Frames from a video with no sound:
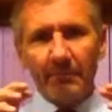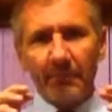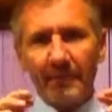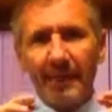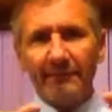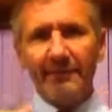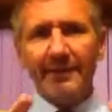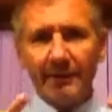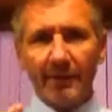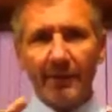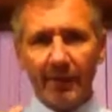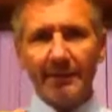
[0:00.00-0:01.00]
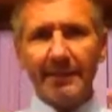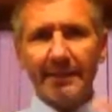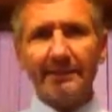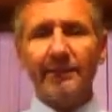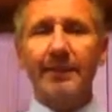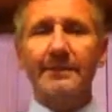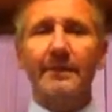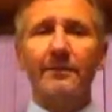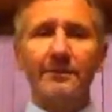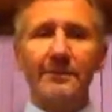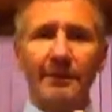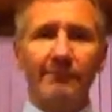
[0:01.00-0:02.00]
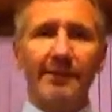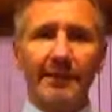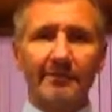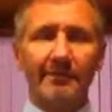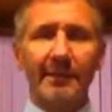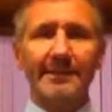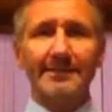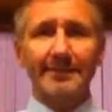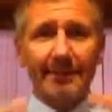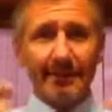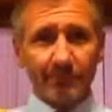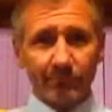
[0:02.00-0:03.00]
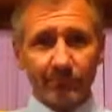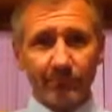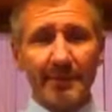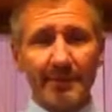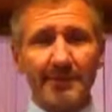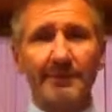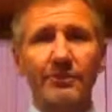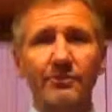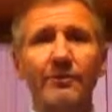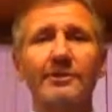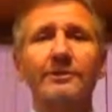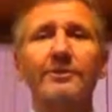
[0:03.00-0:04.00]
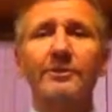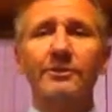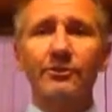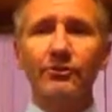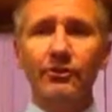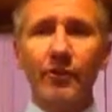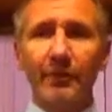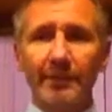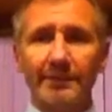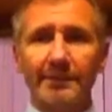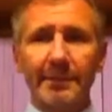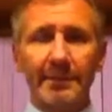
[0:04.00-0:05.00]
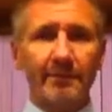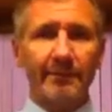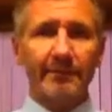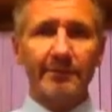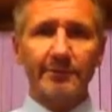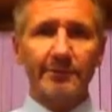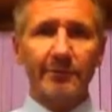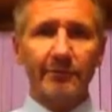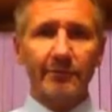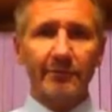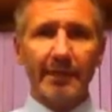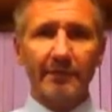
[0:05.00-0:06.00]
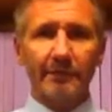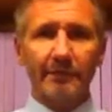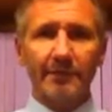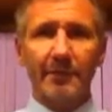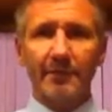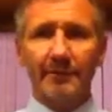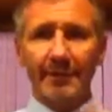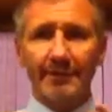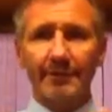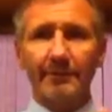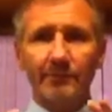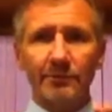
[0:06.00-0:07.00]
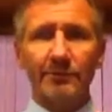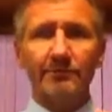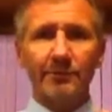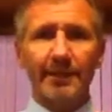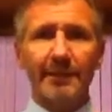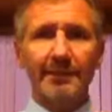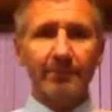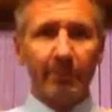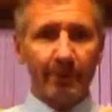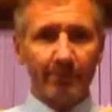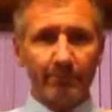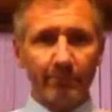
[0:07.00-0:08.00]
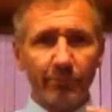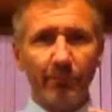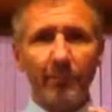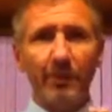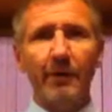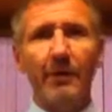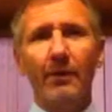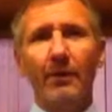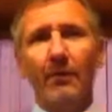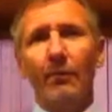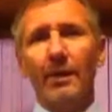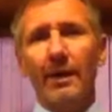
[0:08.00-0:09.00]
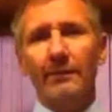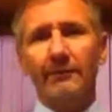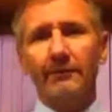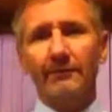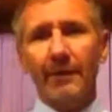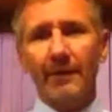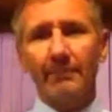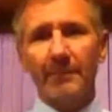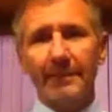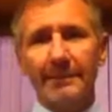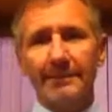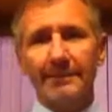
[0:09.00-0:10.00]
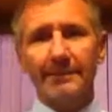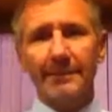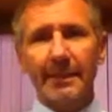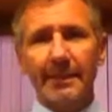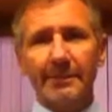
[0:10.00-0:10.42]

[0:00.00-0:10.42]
But having identified those, he reiterates that this discretion does not extend to evidence on the grounds that it was obtained by improper or unfair means.